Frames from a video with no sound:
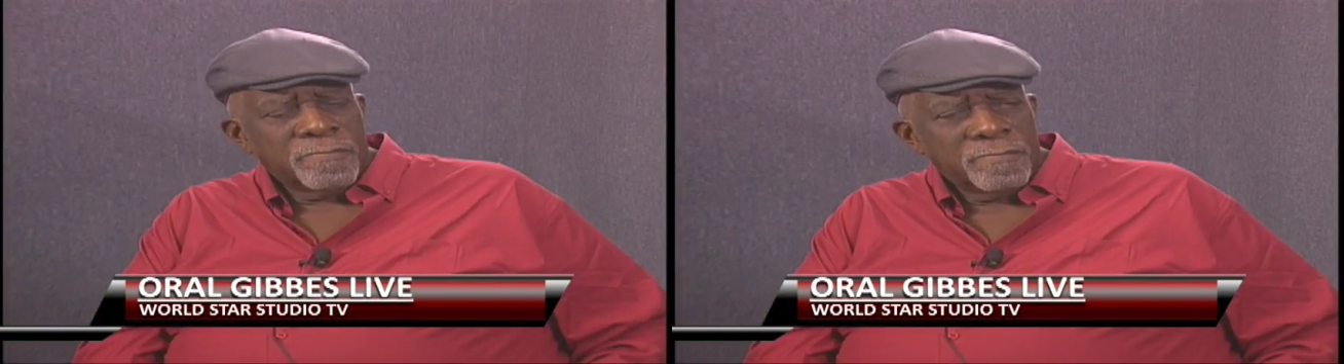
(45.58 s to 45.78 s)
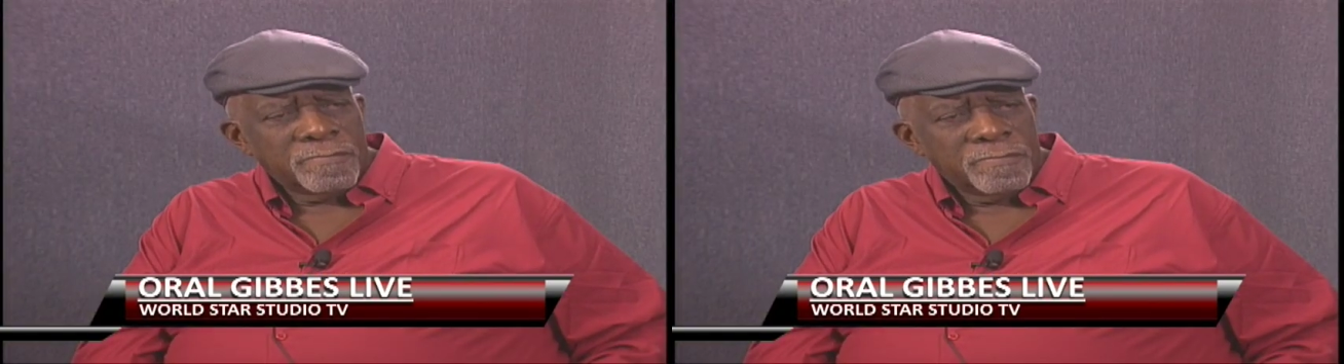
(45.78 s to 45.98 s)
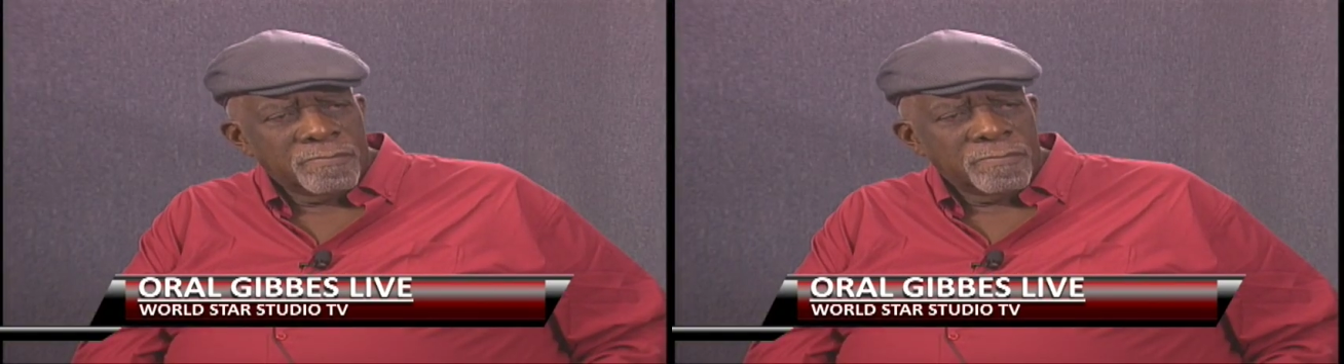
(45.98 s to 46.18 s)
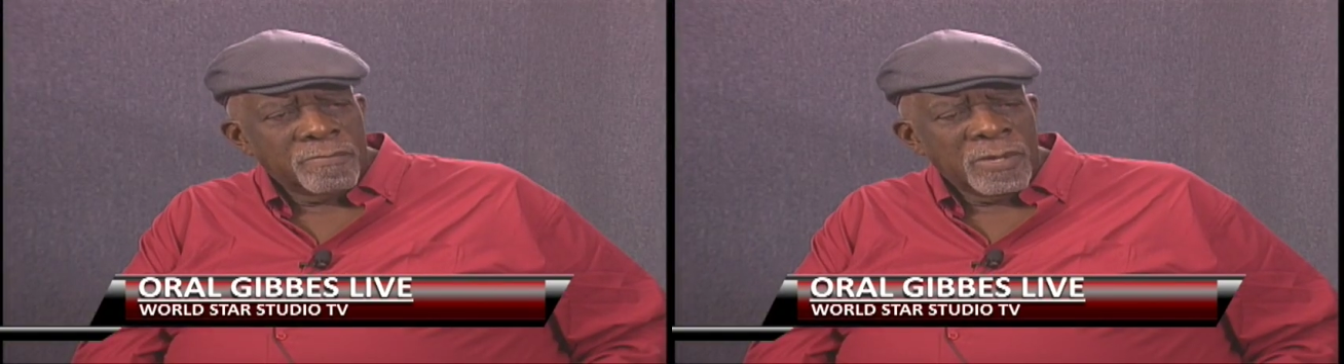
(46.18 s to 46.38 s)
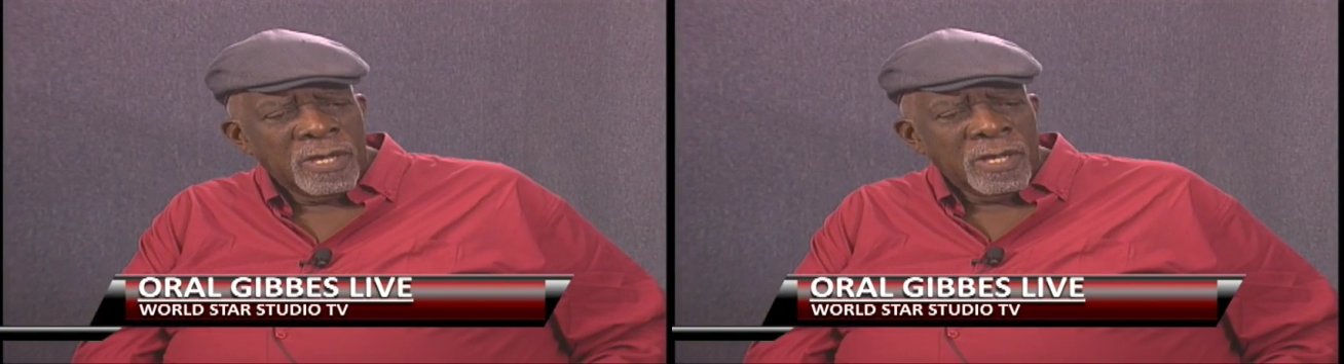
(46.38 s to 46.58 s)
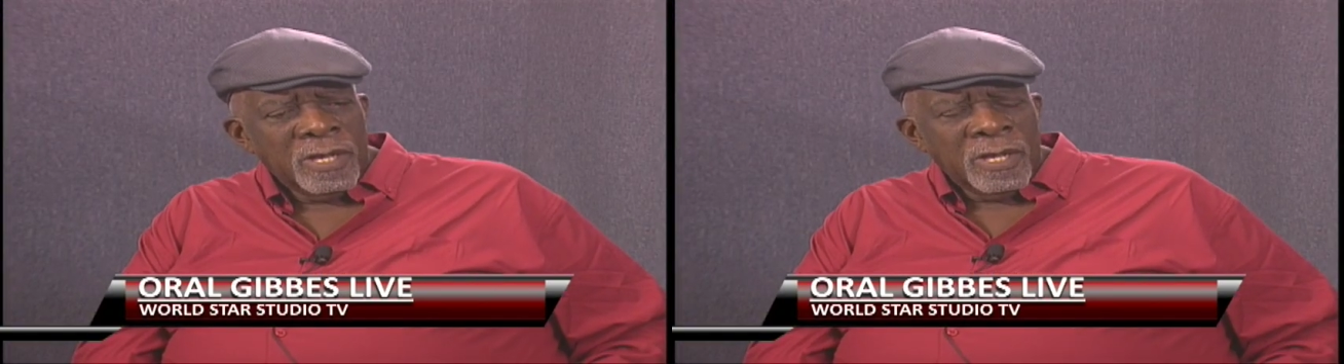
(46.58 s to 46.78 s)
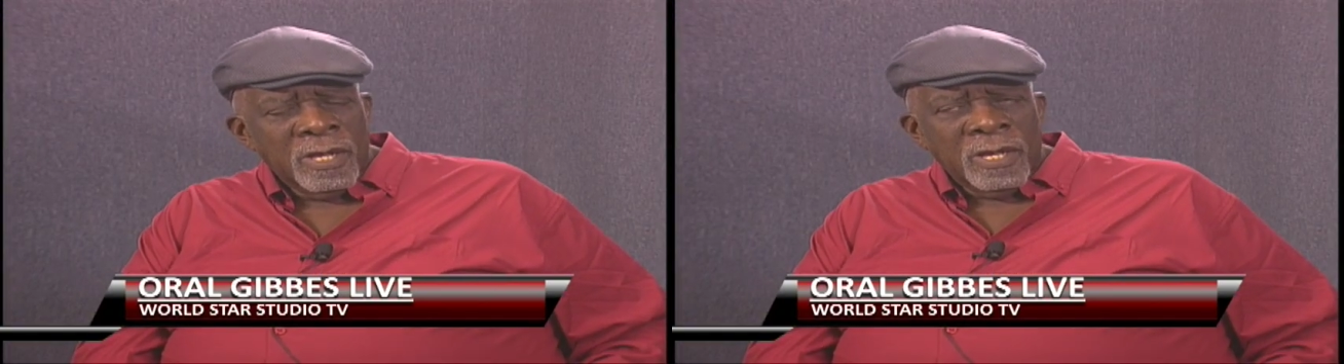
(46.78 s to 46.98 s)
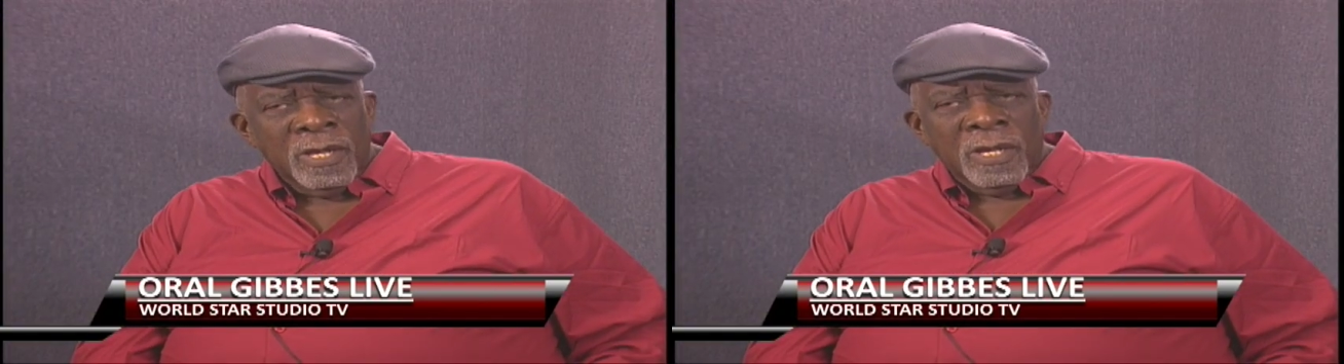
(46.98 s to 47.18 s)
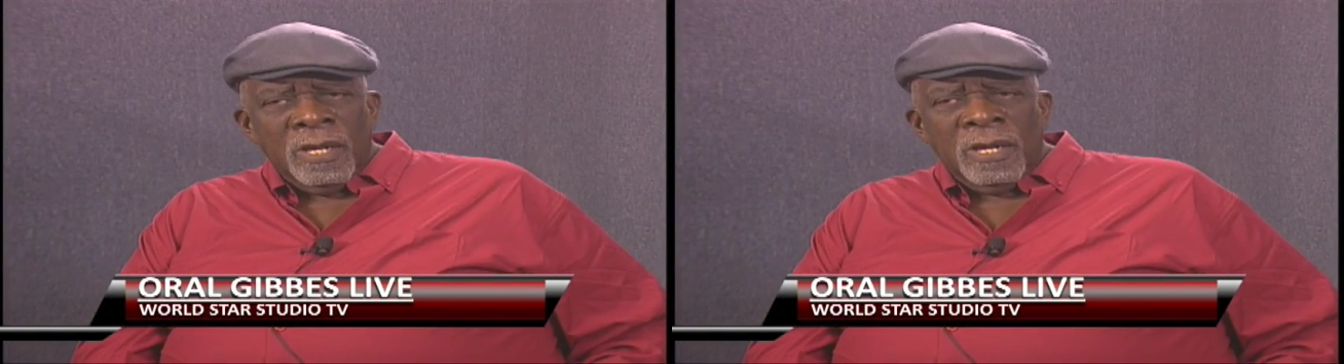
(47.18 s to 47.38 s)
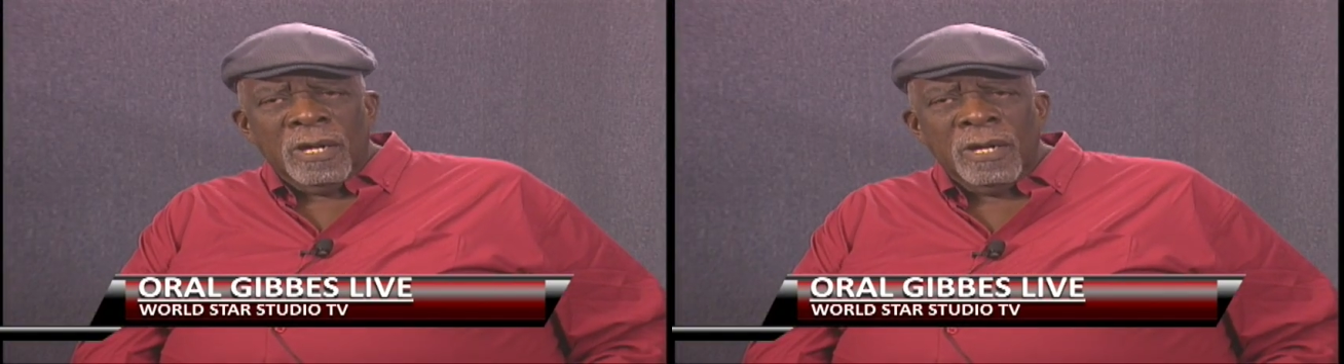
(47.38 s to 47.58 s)
things now?
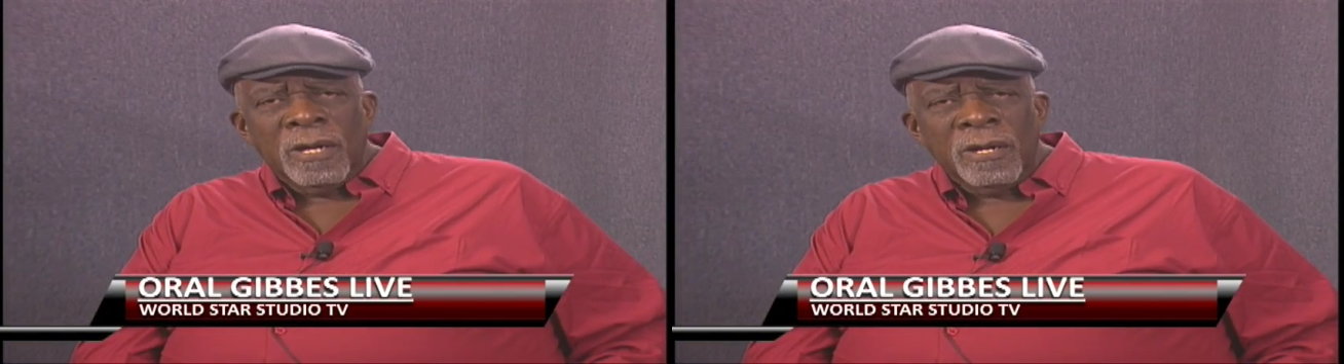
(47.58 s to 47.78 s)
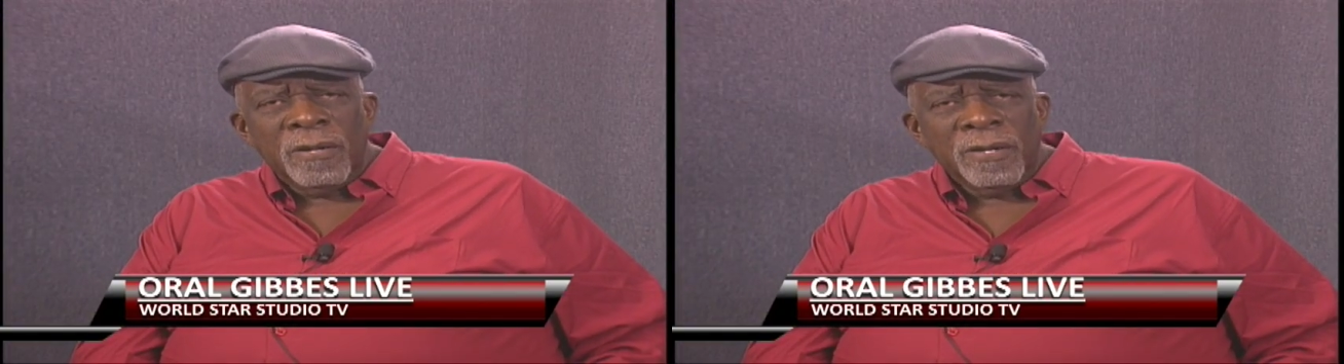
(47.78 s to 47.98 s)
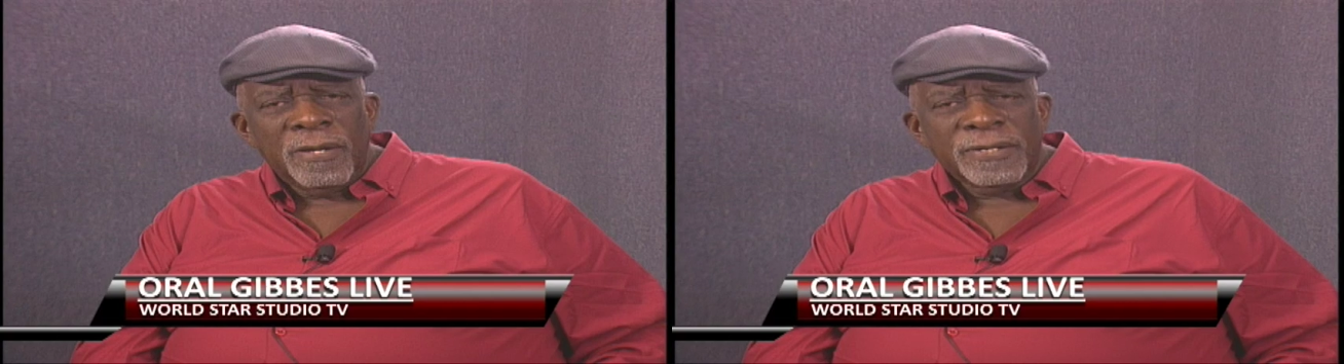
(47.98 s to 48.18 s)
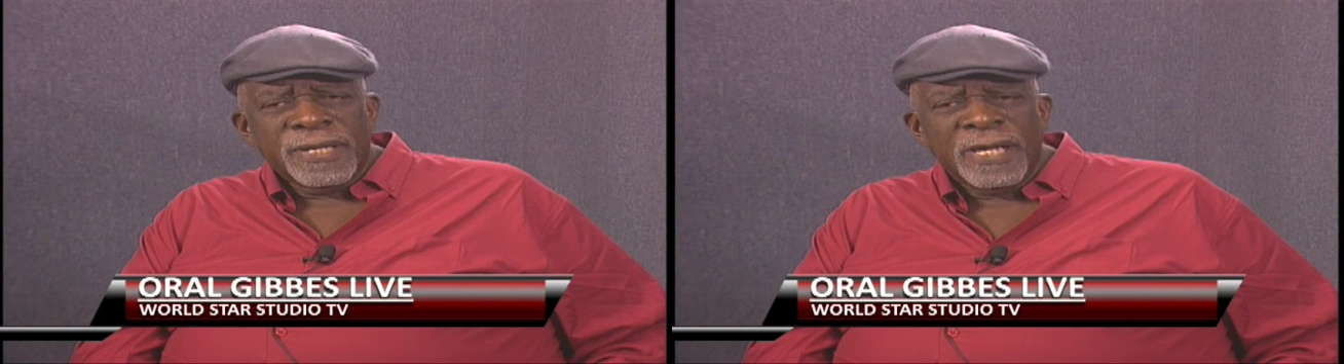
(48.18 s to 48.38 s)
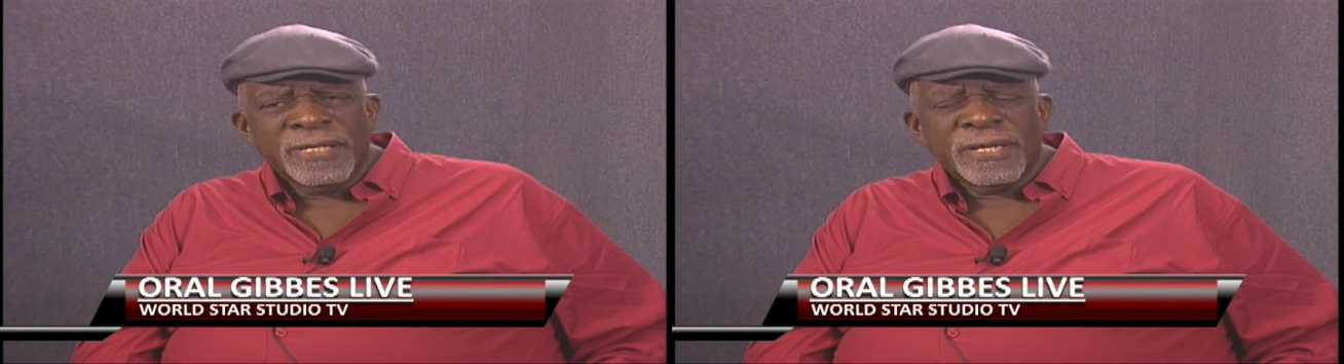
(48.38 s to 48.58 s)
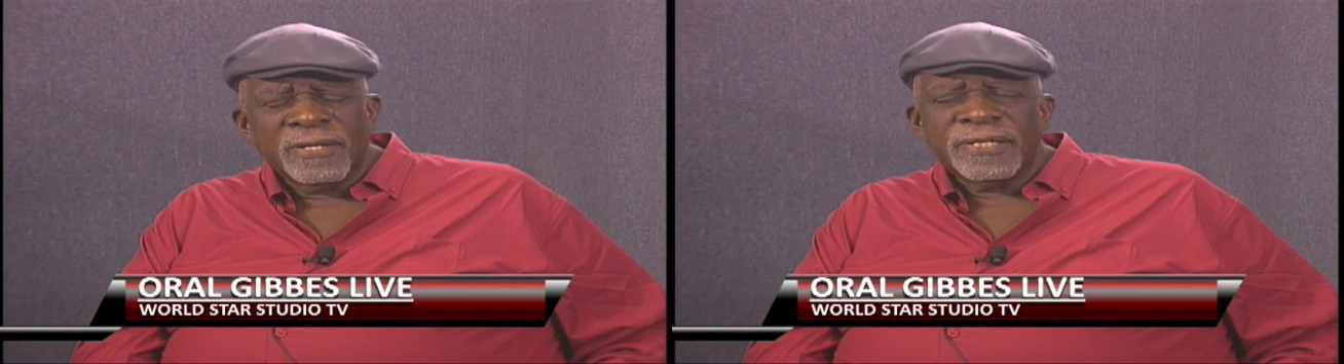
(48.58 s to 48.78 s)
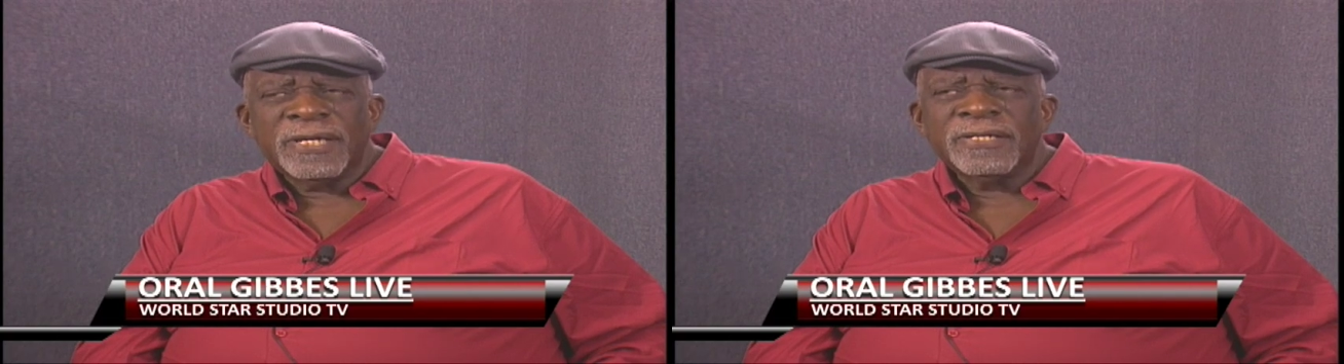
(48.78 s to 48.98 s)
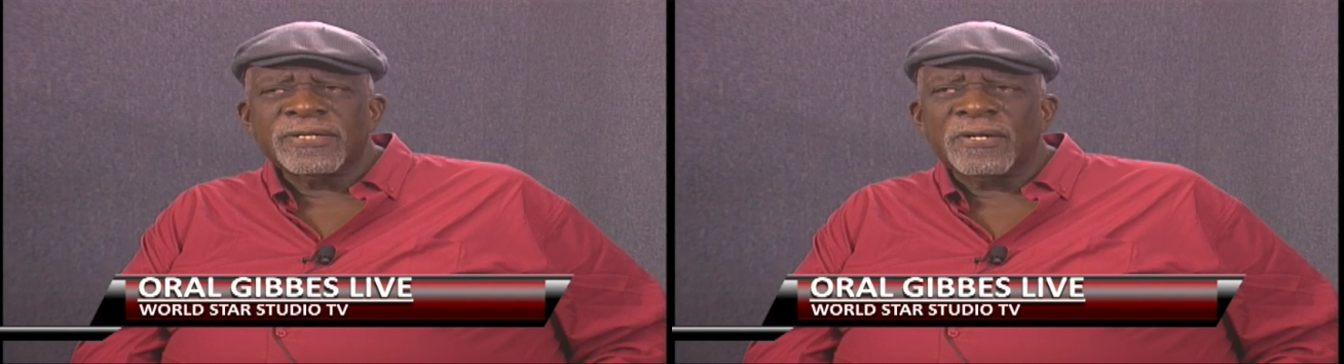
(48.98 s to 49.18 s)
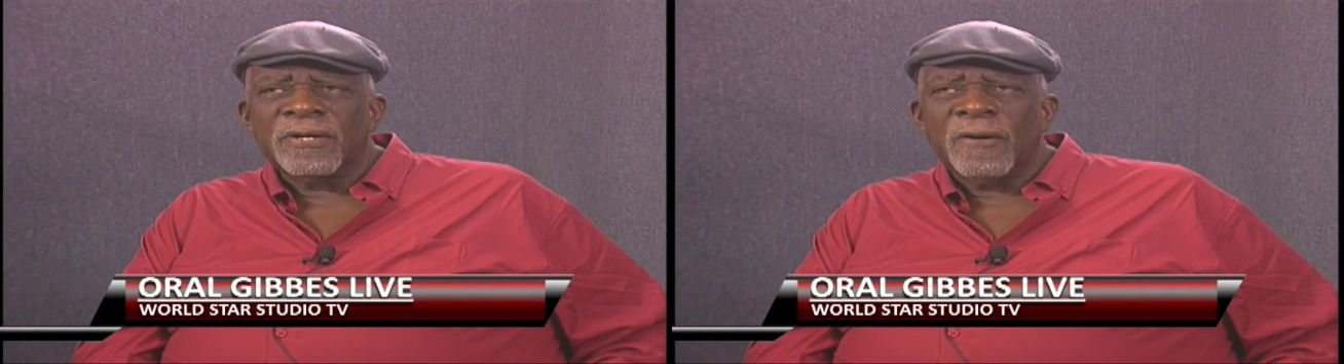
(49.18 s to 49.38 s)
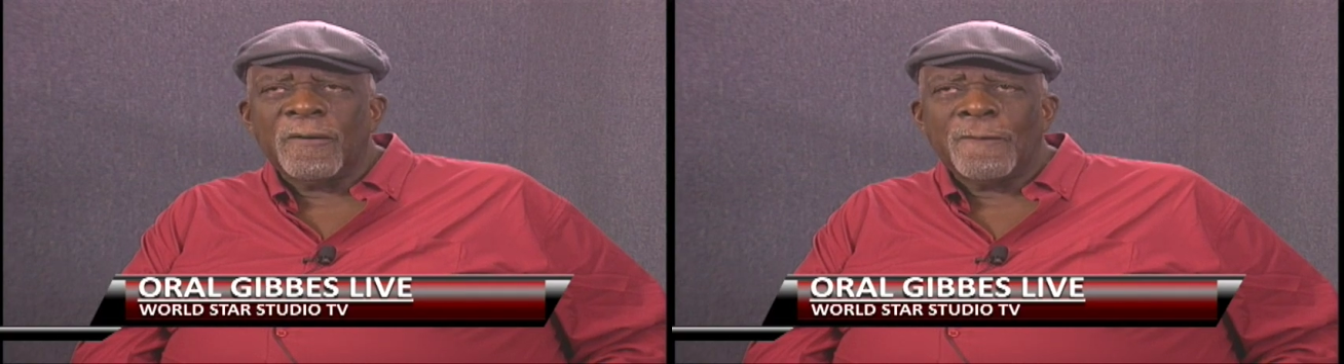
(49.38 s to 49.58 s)
Uh, uh, things are things
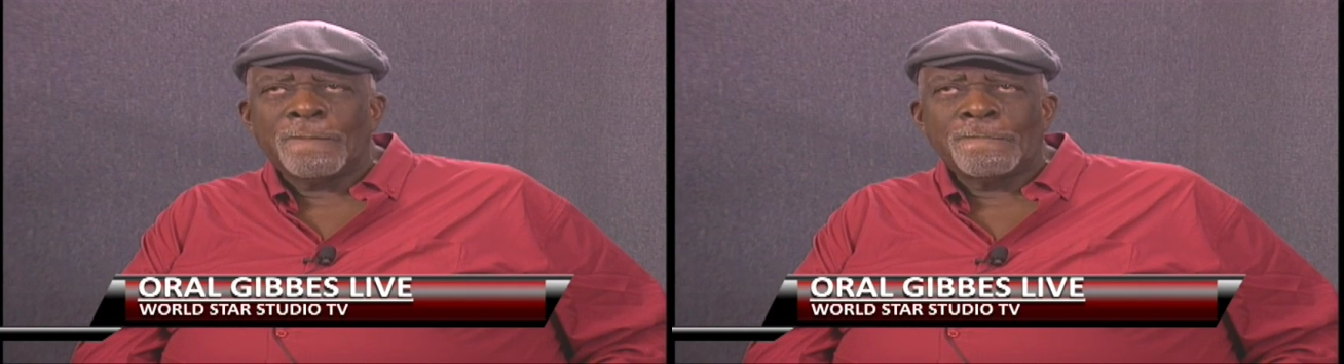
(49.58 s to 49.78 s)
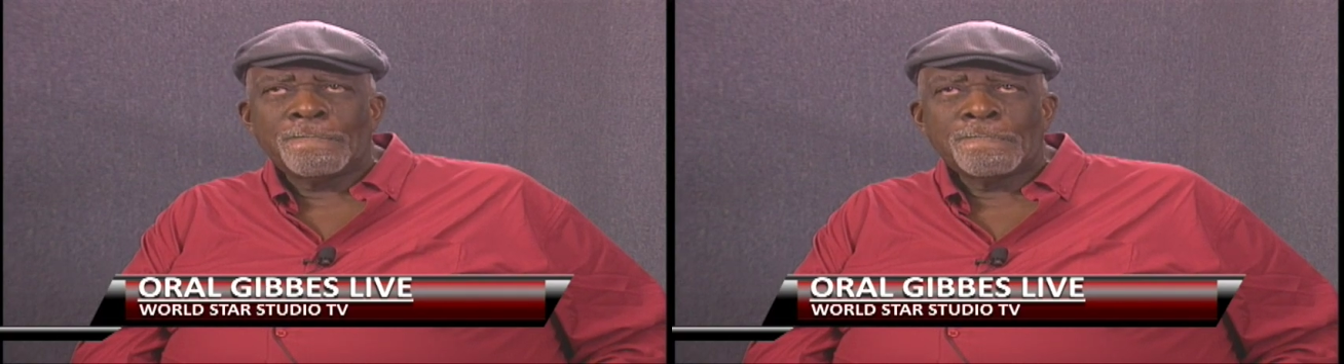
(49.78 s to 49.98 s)
are, um,